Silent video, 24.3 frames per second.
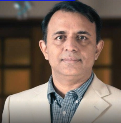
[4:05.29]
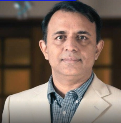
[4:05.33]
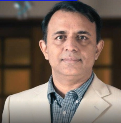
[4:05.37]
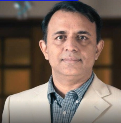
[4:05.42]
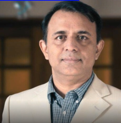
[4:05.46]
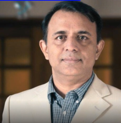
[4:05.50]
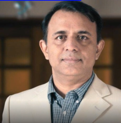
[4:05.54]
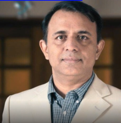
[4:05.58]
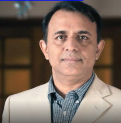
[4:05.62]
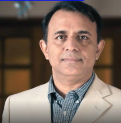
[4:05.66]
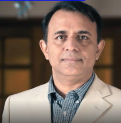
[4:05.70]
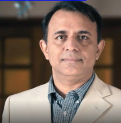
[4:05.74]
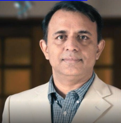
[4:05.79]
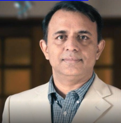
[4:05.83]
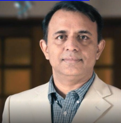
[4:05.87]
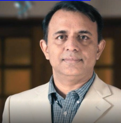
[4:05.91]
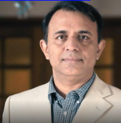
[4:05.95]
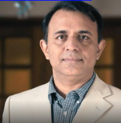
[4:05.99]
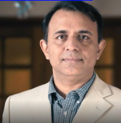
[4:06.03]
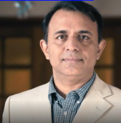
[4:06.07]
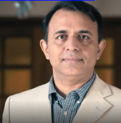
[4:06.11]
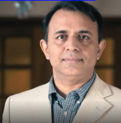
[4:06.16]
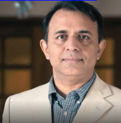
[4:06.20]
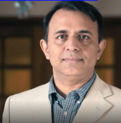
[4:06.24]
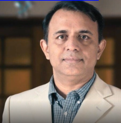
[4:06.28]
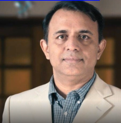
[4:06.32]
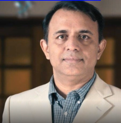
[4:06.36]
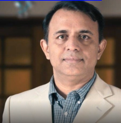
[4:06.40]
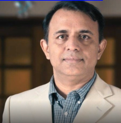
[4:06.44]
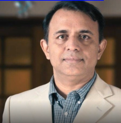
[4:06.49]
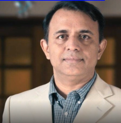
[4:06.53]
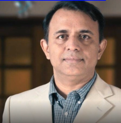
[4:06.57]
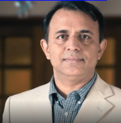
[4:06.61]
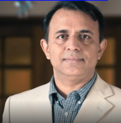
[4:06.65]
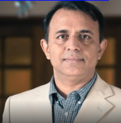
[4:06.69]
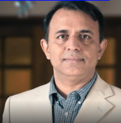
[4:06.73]

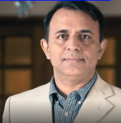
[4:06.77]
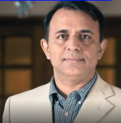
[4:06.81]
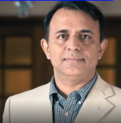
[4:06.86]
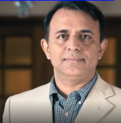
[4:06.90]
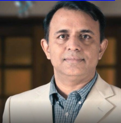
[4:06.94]
(silence)